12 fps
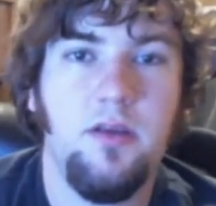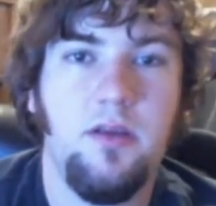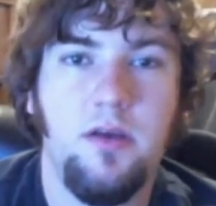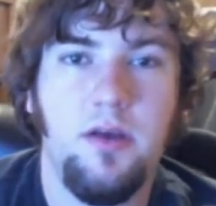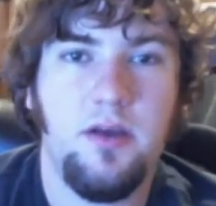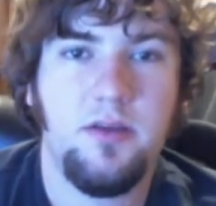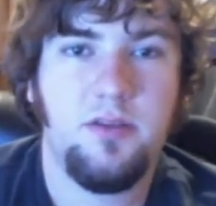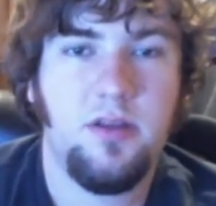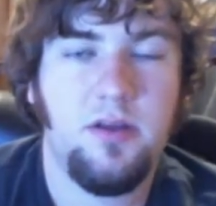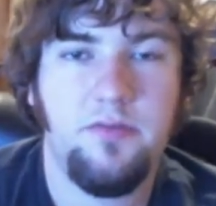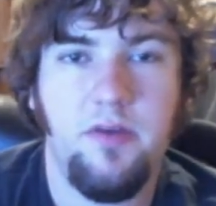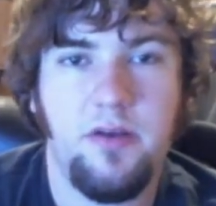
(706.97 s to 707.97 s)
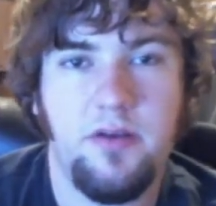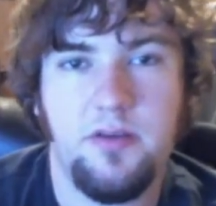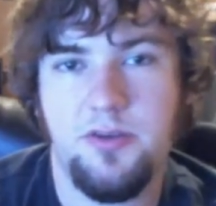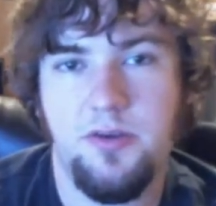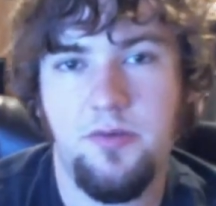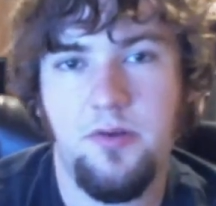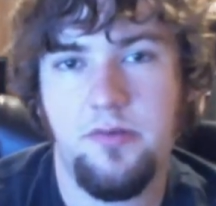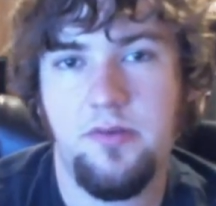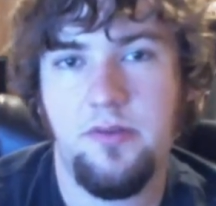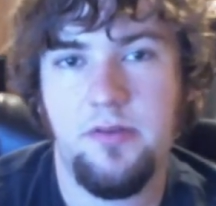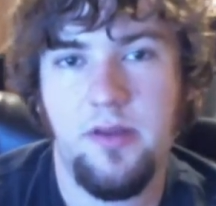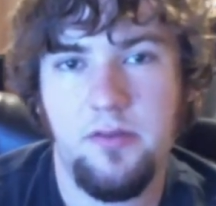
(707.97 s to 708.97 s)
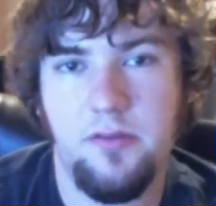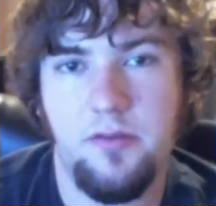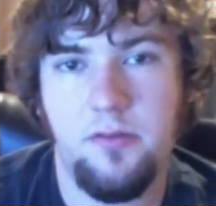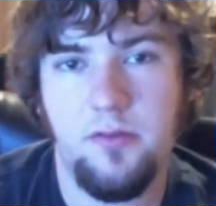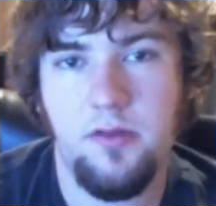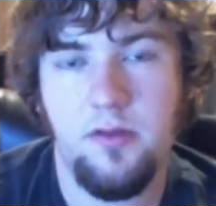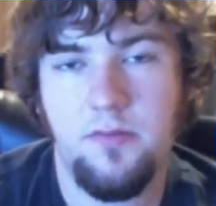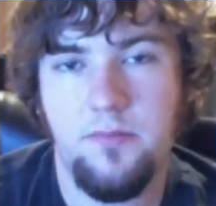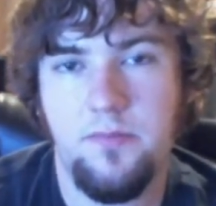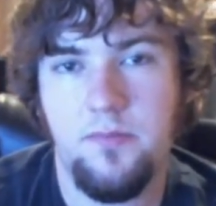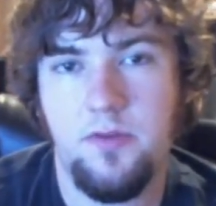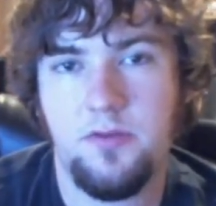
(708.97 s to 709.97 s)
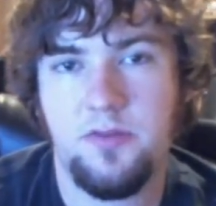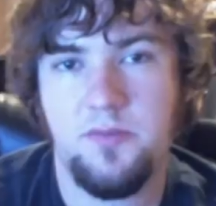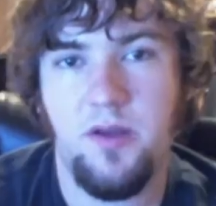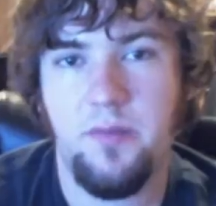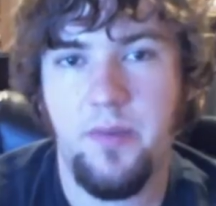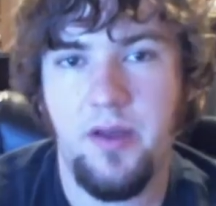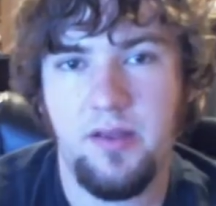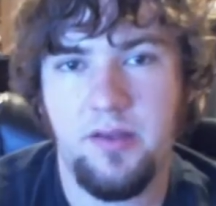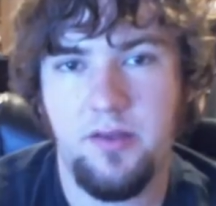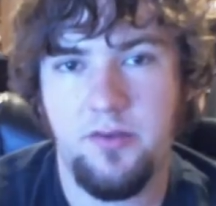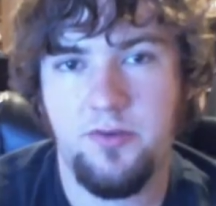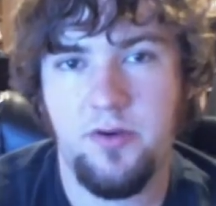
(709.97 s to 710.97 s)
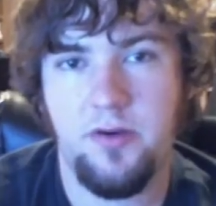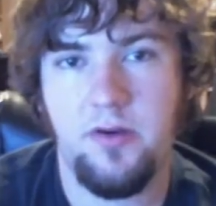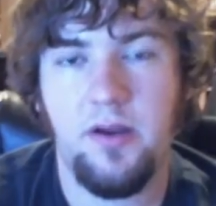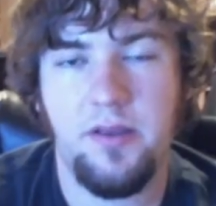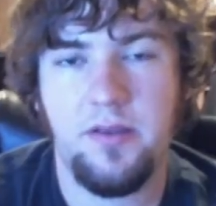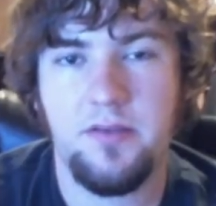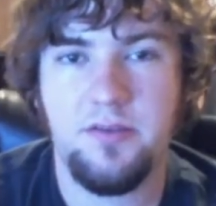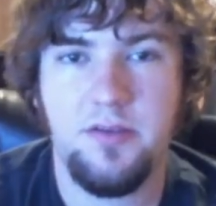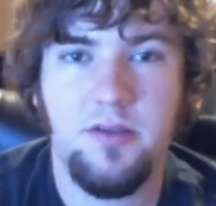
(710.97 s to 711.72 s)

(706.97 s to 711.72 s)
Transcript: it's a lot of fun to shoot other than that little small bite that the trigger has,